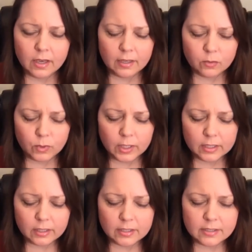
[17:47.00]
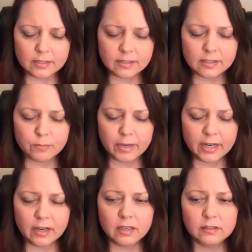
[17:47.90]
And where there is
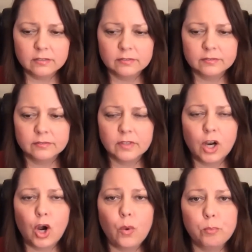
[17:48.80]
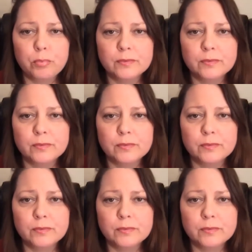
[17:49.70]
despair, hope.